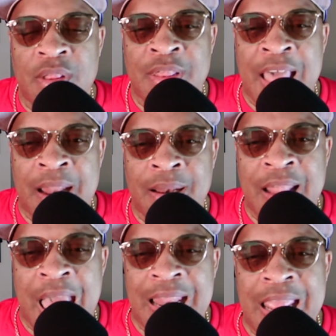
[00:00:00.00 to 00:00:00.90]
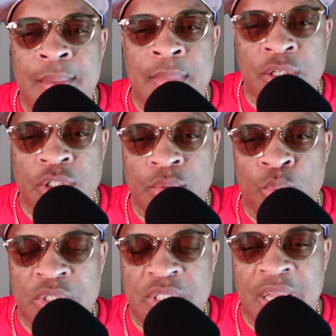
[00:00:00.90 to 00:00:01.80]
that image,
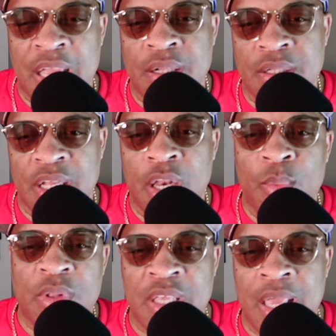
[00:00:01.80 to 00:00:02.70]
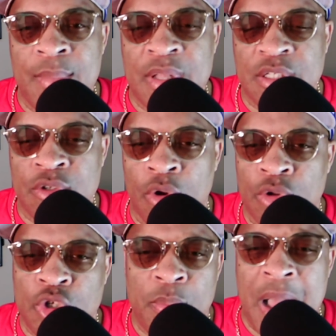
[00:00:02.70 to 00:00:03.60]
once again, dealing with the image, you
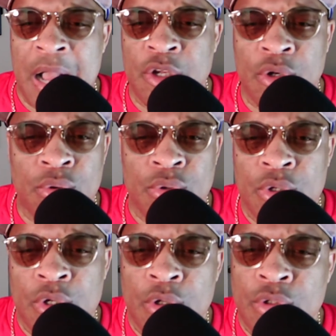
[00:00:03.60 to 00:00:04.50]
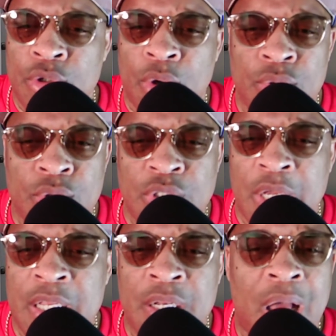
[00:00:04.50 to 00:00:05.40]
know, Tupac, you know,
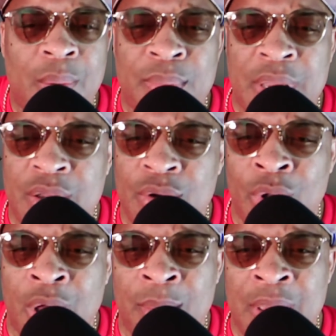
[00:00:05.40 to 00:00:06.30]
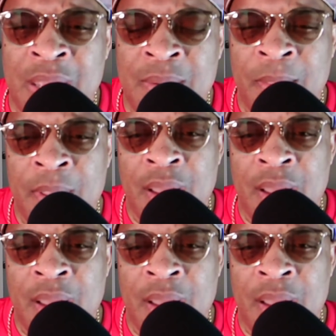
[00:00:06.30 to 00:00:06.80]
said he loved me. You know what I mean?